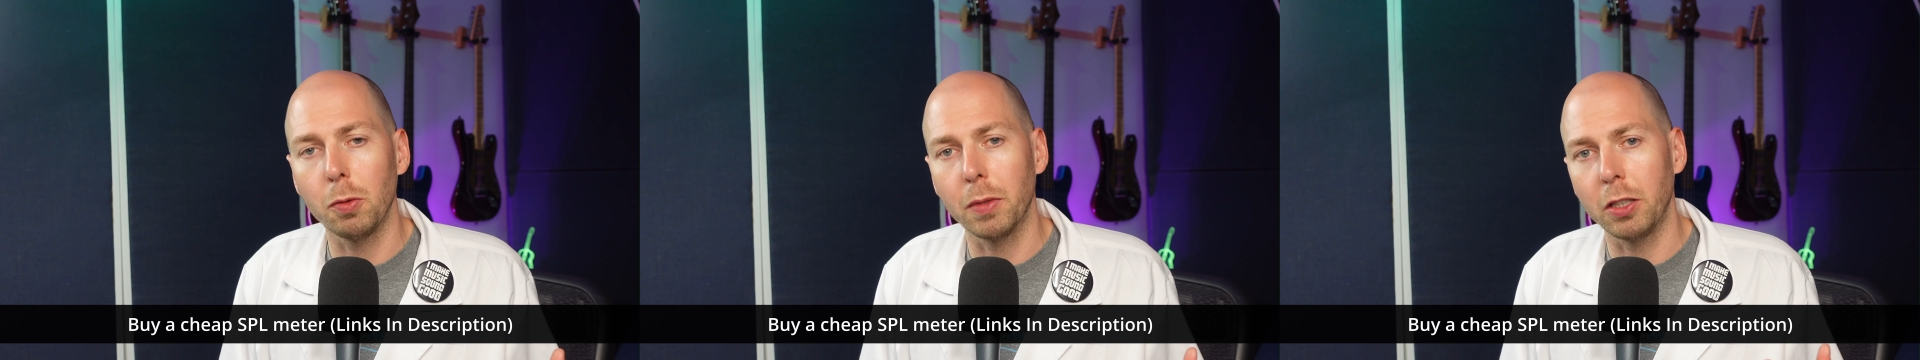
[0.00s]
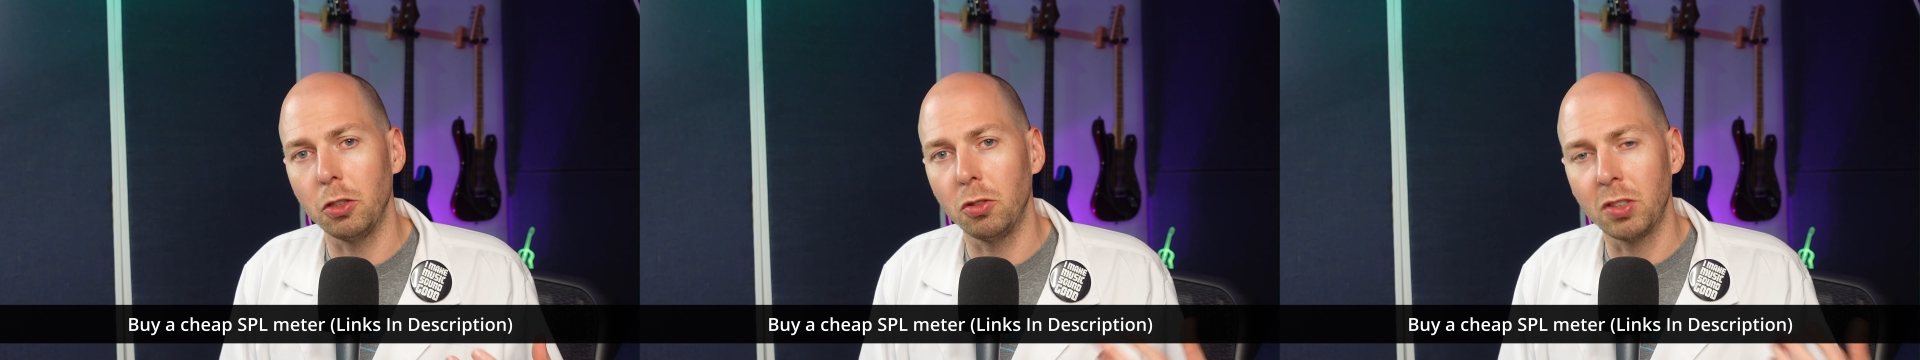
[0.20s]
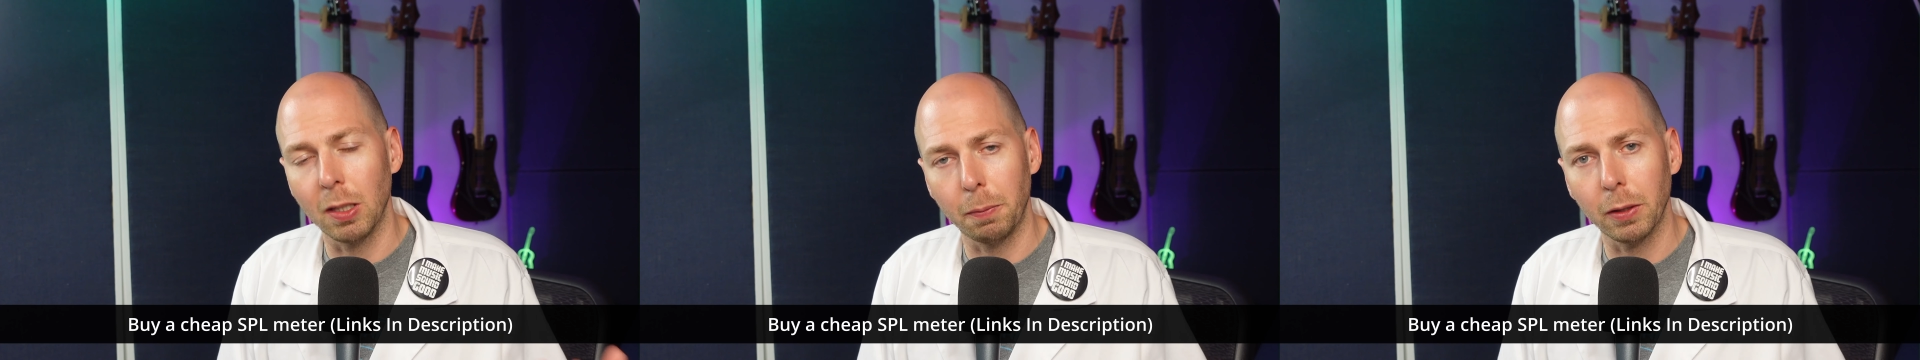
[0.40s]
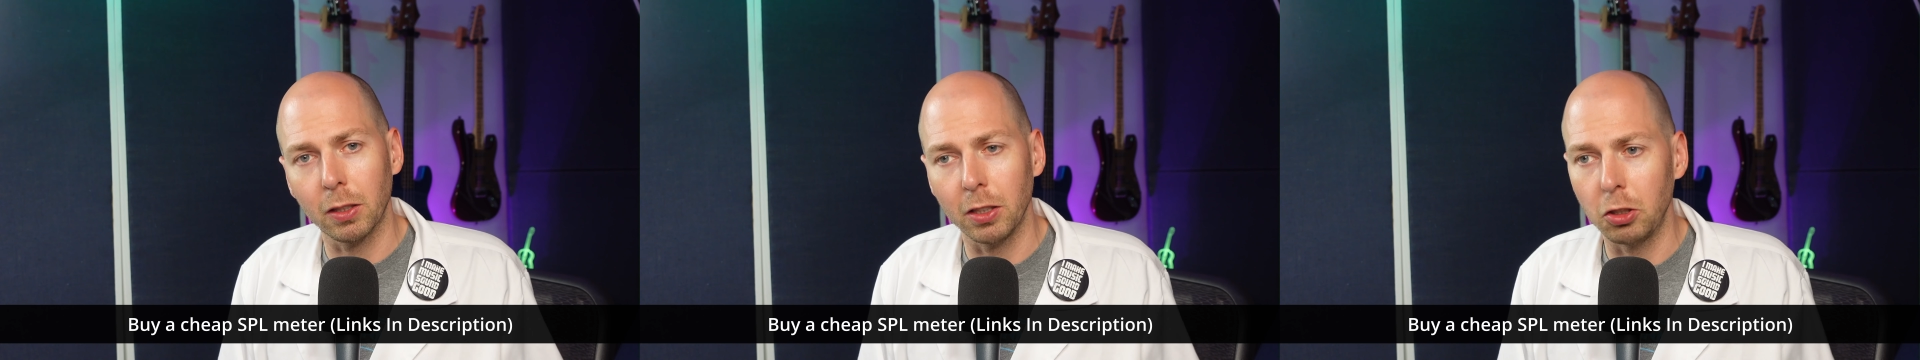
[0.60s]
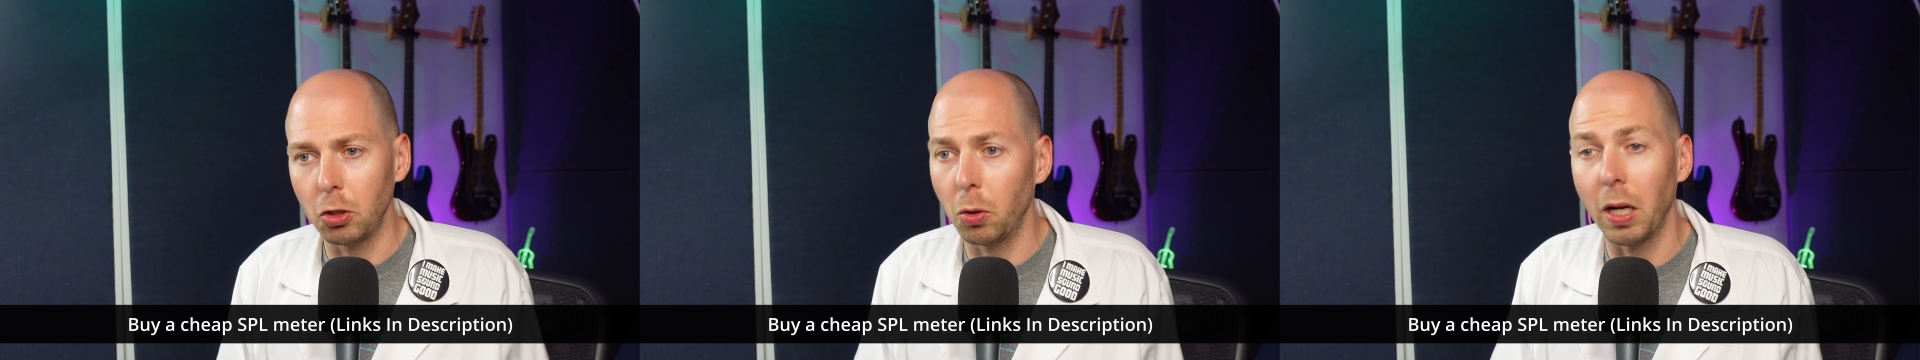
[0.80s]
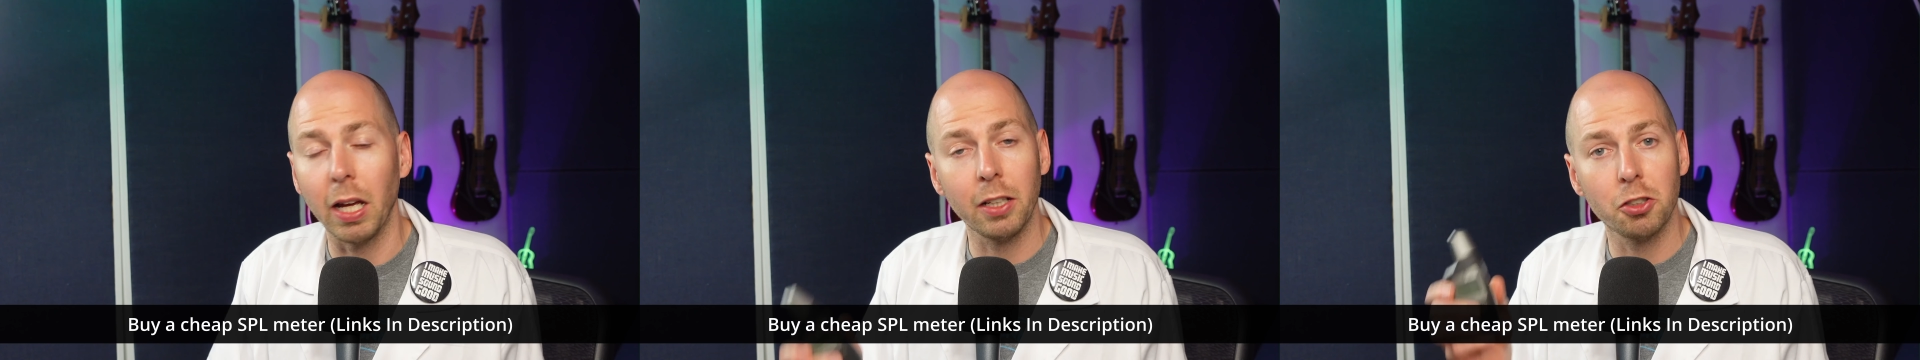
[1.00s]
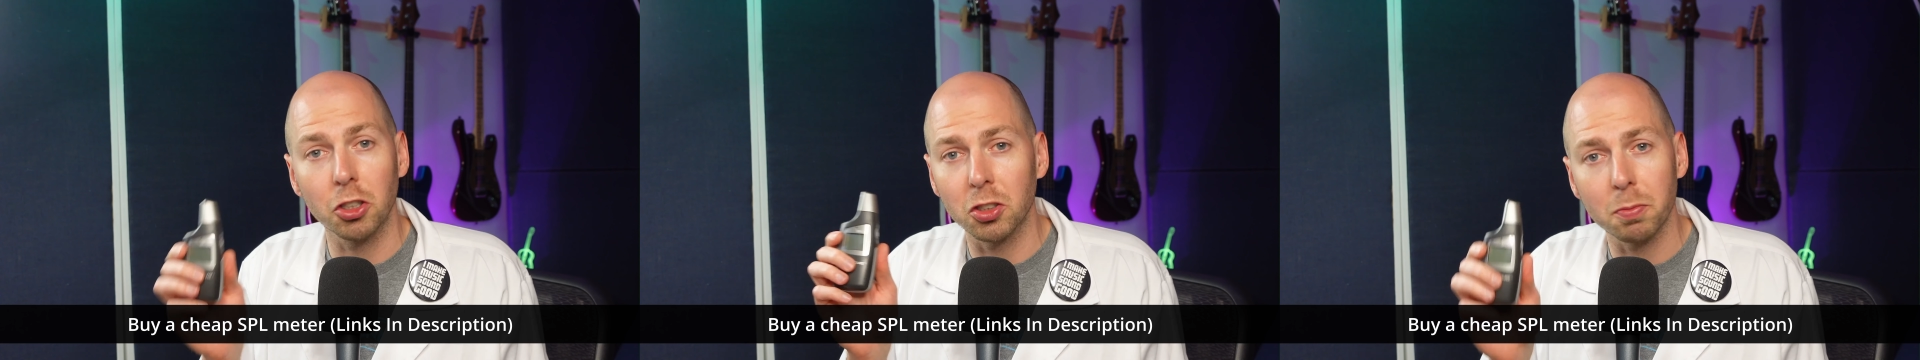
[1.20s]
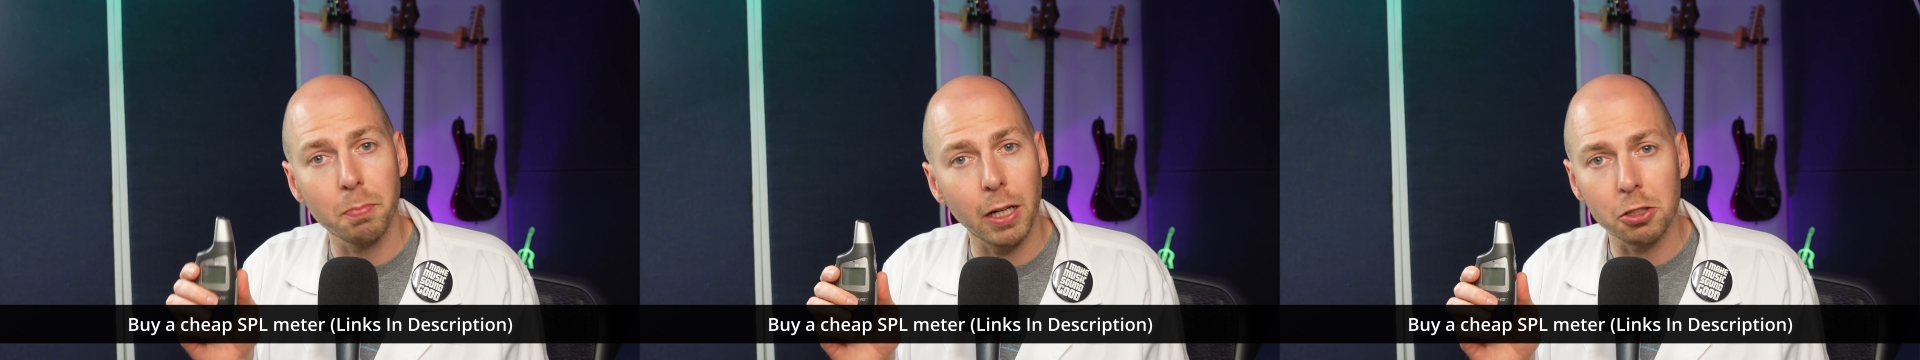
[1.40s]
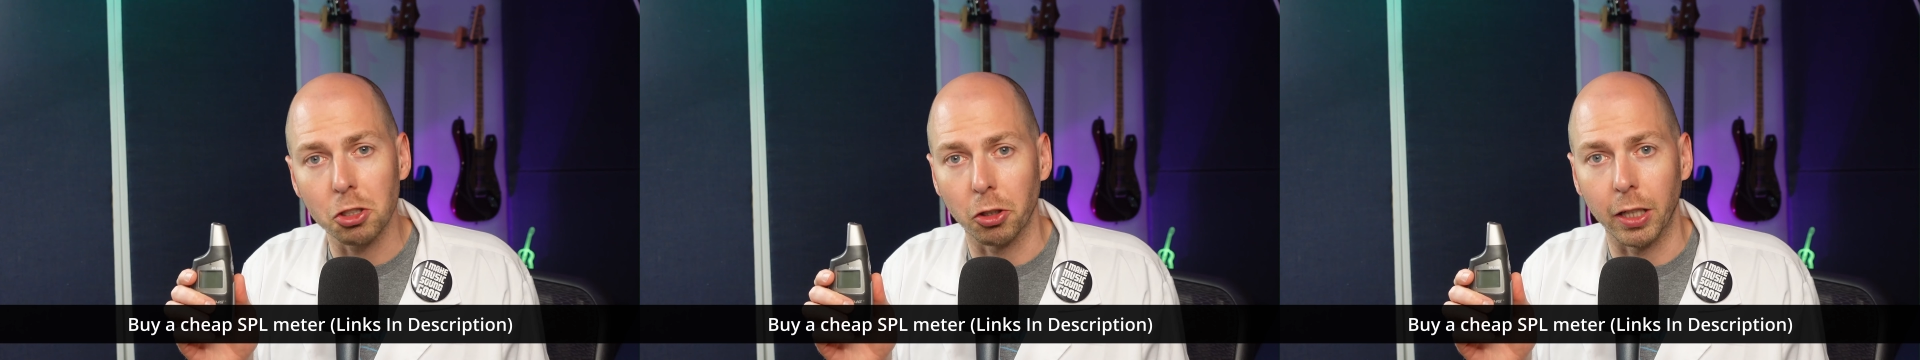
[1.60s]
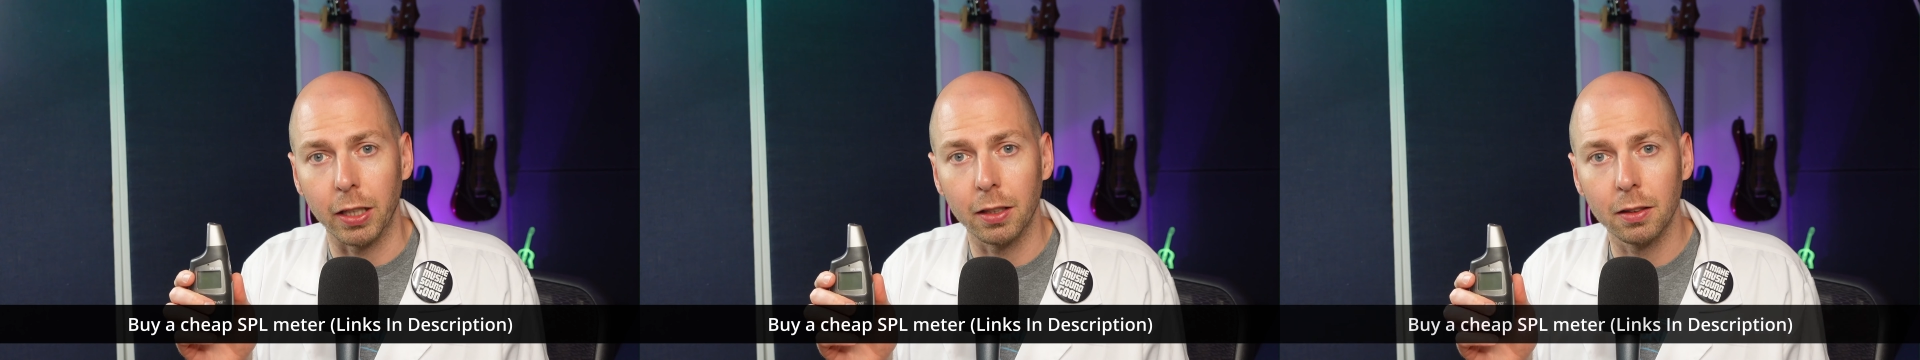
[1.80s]
that you typically do and just
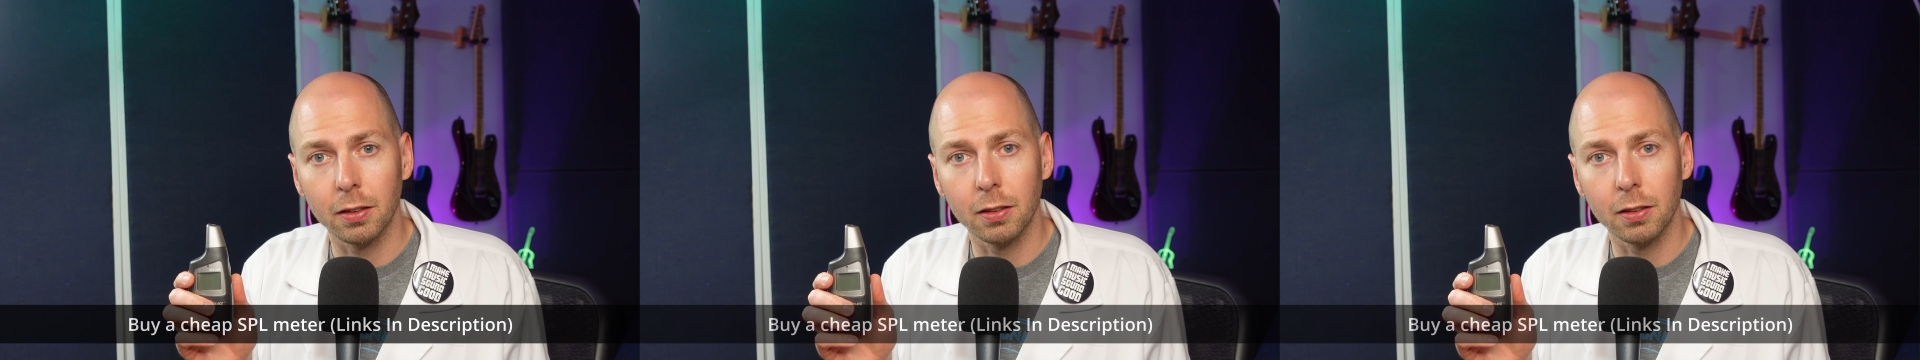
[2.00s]
measure it.